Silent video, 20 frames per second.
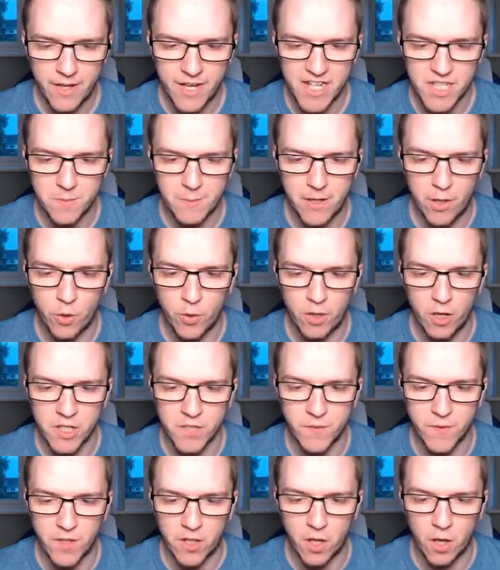Ismail
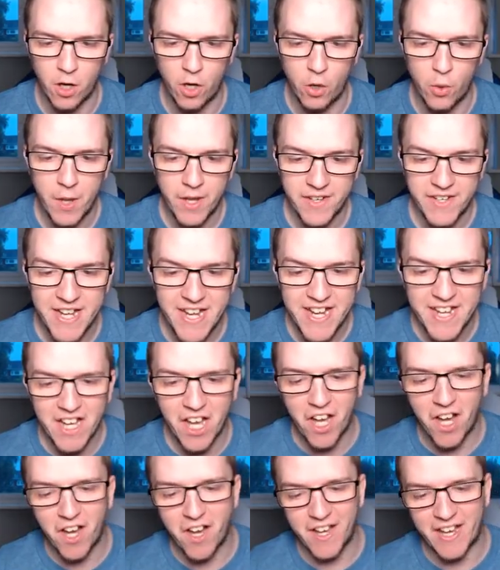goes for goal.
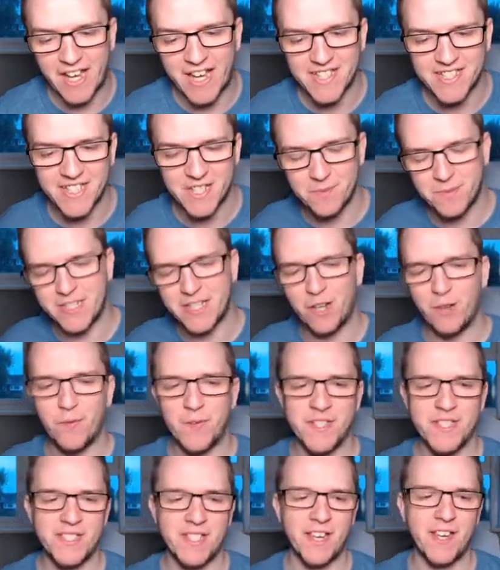Niga gets
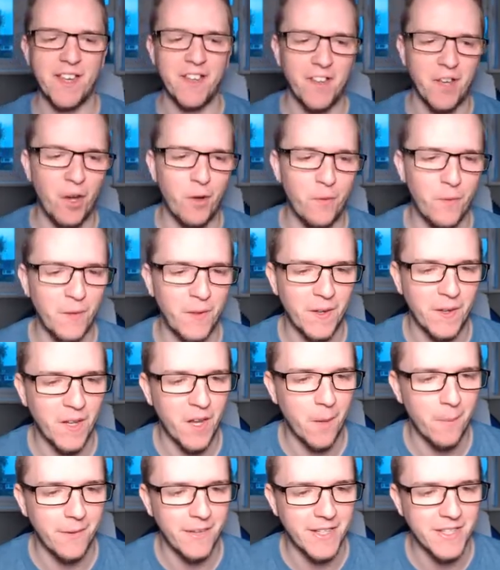himself his second goal for the
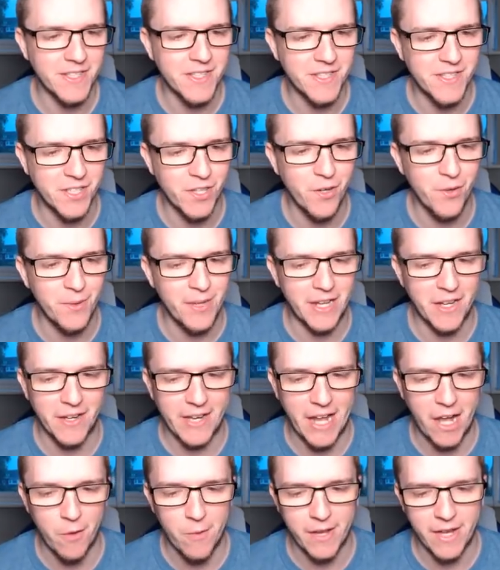club. And it's
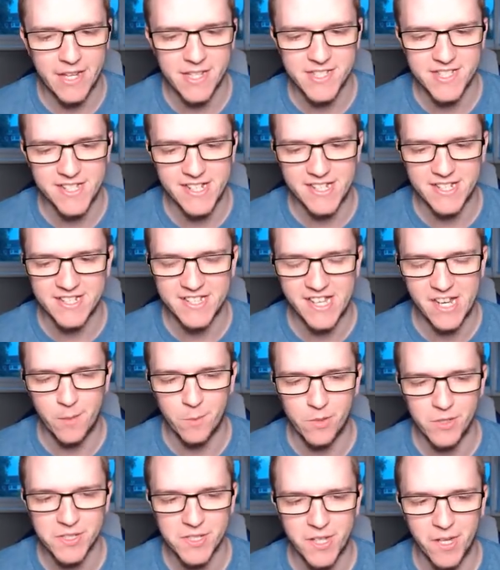2-0 now against
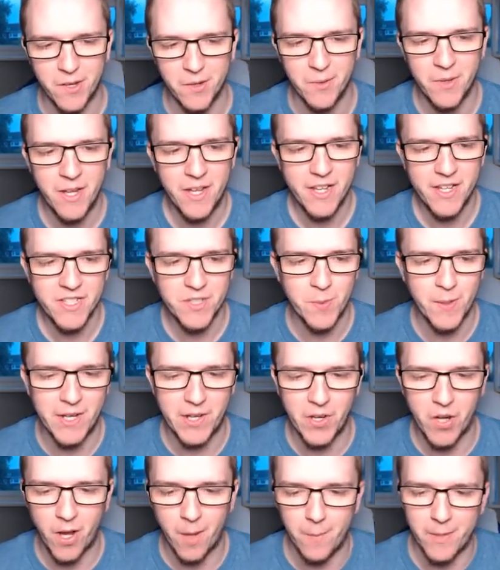CSKA Moscow.
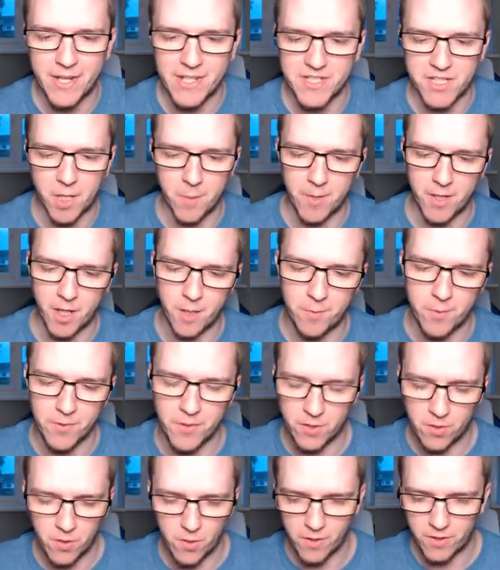29 minutes coming up
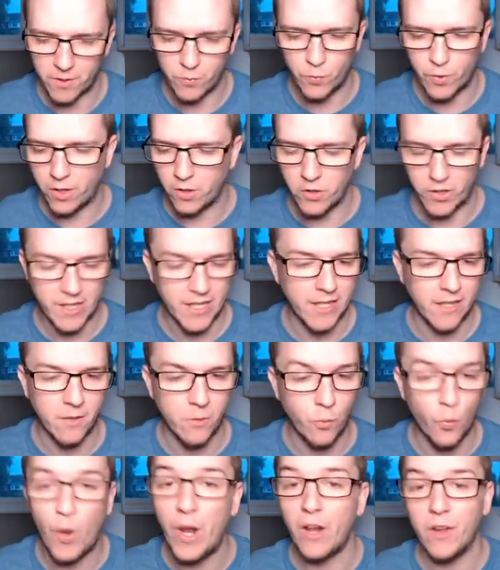on the clock. And we're
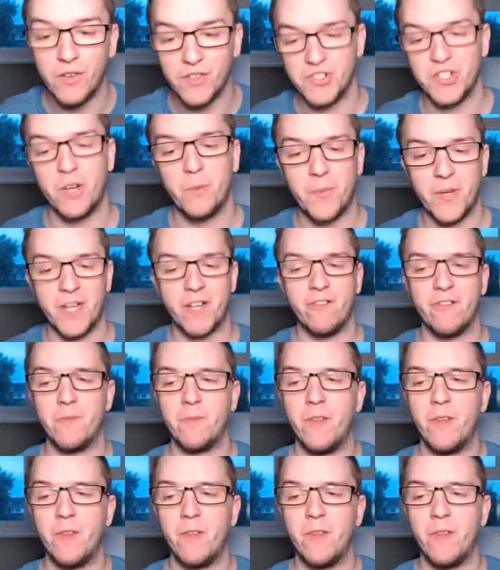looking well on top here.